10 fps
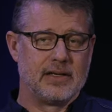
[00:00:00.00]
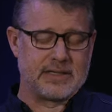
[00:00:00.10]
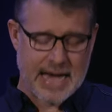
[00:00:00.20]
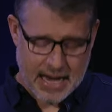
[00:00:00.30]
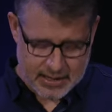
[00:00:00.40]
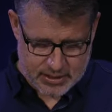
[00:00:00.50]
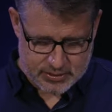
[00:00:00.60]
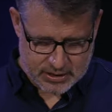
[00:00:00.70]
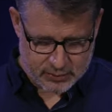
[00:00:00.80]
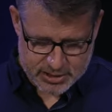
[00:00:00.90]
So, how do you
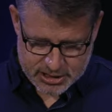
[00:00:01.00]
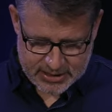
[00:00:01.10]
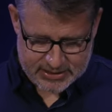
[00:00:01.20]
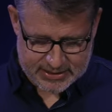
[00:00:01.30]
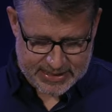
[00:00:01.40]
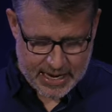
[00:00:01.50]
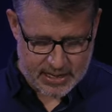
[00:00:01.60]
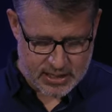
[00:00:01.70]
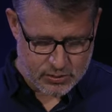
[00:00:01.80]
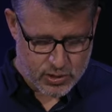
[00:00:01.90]
deal with Jesus? How
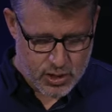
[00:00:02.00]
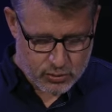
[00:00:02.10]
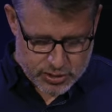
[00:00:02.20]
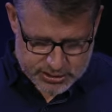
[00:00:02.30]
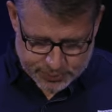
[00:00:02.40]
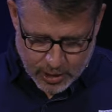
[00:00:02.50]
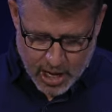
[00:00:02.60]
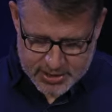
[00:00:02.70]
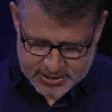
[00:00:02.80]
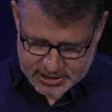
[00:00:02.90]
do you
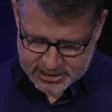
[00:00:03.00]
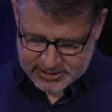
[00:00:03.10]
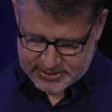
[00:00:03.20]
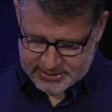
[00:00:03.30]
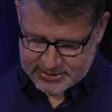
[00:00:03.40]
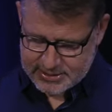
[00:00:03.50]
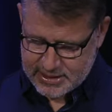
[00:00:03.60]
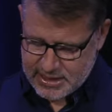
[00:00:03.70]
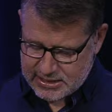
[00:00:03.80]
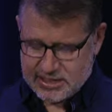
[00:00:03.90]
respond to Jesus?
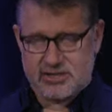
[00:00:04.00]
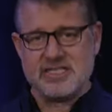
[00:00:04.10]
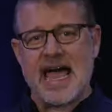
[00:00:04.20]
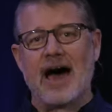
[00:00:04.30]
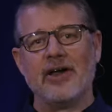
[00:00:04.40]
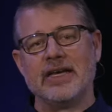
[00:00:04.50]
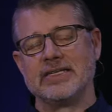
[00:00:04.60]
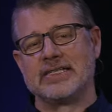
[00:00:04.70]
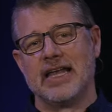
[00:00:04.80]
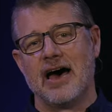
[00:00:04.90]
Do you doubt
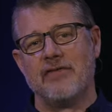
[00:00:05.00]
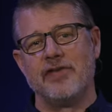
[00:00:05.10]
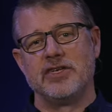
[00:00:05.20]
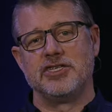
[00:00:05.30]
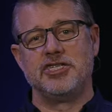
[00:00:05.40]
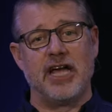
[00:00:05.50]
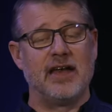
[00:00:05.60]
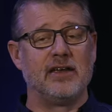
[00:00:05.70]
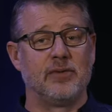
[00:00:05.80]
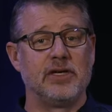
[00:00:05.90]
his love is
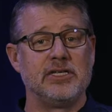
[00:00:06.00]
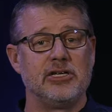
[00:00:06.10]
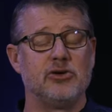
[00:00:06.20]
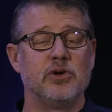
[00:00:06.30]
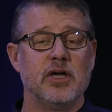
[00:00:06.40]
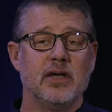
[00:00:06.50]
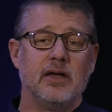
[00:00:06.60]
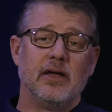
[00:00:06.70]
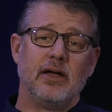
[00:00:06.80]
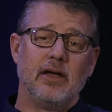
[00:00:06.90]
genuine? Do you
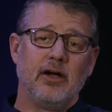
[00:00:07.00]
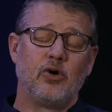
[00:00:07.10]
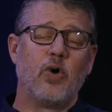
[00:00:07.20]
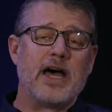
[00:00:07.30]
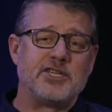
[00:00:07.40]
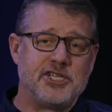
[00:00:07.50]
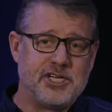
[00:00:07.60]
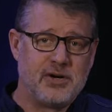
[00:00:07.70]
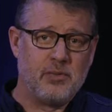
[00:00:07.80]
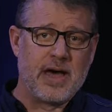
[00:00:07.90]

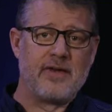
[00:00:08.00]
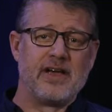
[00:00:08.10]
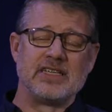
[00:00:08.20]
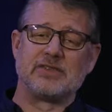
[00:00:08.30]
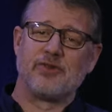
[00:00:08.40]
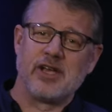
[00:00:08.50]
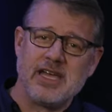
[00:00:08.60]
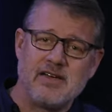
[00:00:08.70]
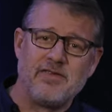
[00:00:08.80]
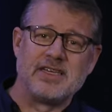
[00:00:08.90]
question whether his
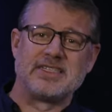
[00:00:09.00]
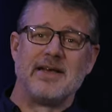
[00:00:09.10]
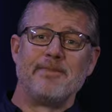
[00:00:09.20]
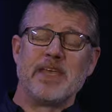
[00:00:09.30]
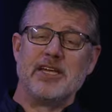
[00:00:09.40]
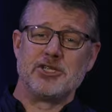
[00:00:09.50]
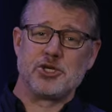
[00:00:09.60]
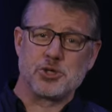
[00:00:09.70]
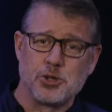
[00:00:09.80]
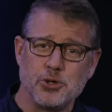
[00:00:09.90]
forgiveness is
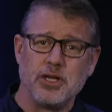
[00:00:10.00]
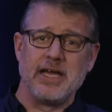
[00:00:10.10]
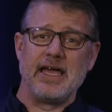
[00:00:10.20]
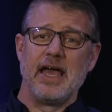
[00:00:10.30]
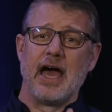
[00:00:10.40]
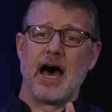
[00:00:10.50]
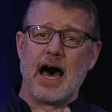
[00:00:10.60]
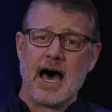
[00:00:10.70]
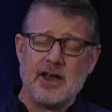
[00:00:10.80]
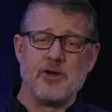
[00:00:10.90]
truly
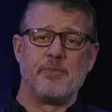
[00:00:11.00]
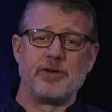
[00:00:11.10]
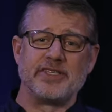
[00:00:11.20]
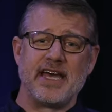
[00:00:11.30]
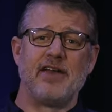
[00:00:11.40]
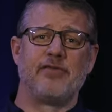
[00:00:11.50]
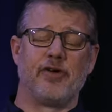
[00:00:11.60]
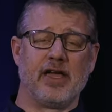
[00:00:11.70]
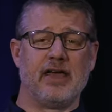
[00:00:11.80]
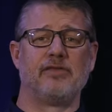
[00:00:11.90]
100%
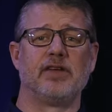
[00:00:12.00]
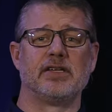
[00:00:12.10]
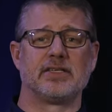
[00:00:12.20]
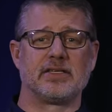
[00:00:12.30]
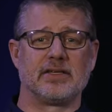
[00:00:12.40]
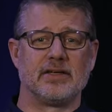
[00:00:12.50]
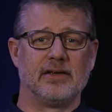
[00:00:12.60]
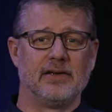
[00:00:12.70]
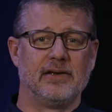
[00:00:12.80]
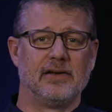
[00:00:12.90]
forgiveness?
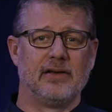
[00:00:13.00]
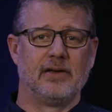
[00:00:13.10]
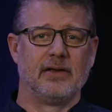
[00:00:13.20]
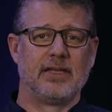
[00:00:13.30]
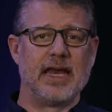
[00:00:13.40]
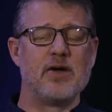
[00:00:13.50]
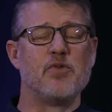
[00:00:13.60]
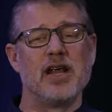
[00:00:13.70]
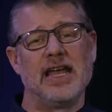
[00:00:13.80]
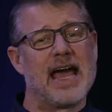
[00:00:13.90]
That he
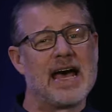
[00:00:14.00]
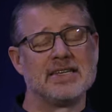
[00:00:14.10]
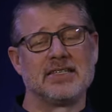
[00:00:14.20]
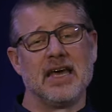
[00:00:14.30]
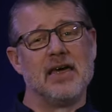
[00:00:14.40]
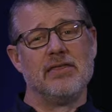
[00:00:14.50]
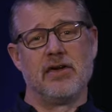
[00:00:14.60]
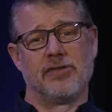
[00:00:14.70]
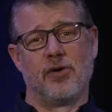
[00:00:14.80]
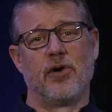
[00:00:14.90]
really has the
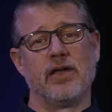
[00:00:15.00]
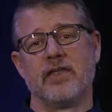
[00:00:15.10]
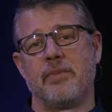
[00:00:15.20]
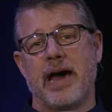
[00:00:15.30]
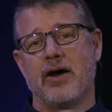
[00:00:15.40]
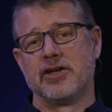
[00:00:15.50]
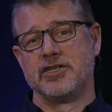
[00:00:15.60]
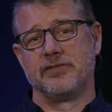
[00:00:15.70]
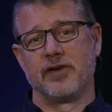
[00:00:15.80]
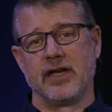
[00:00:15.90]
authority and the power
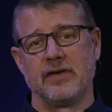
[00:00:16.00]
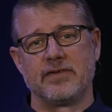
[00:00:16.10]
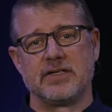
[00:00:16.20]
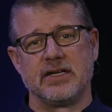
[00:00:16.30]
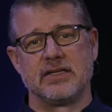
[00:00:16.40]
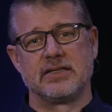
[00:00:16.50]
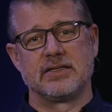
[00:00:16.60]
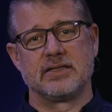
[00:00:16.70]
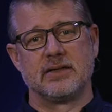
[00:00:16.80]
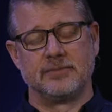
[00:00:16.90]
to forgive
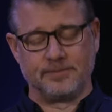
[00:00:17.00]
sins?